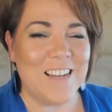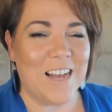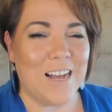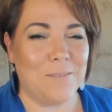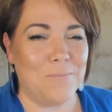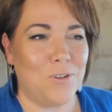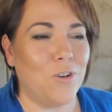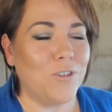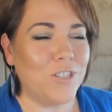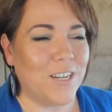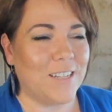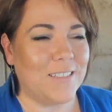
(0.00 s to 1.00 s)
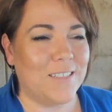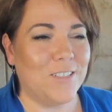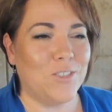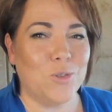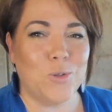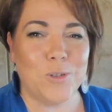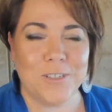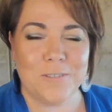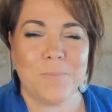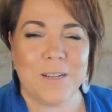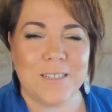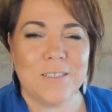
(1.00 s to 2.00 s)
not just to talk it,
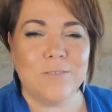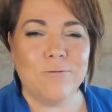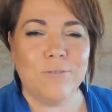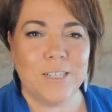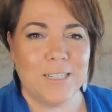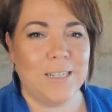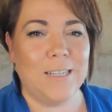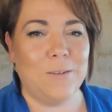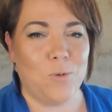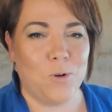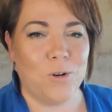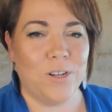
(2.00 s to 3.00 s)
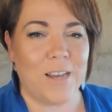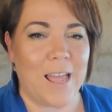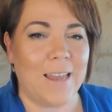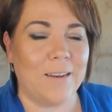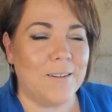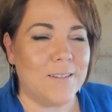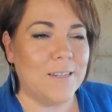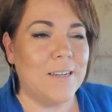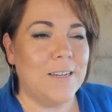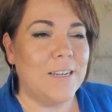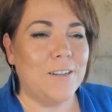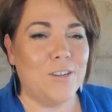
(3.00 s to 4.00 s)
but to really walk it, and
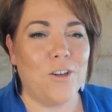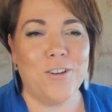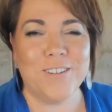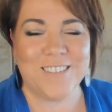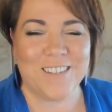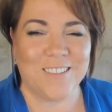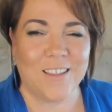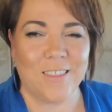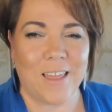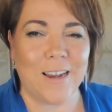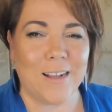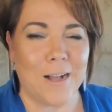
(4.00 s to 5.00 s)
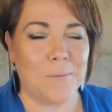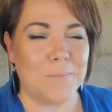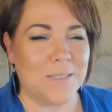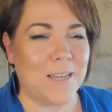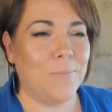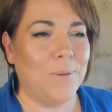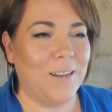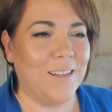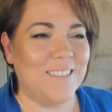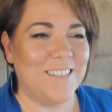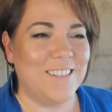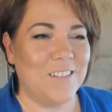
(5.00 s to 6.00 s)
noticing that comes up in
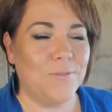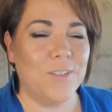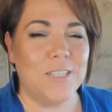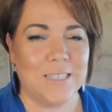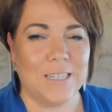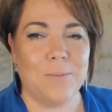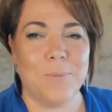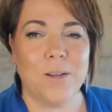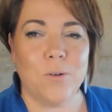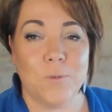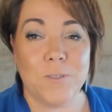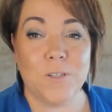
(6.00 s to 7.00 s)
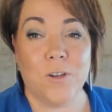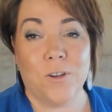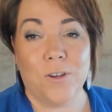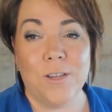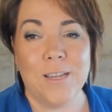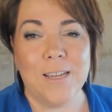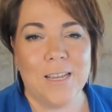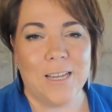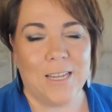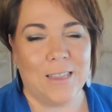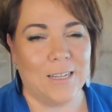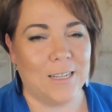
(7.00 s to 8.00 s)
us individually, but also
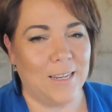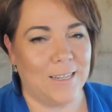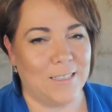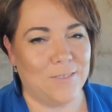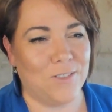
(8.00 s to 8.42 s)
in the collective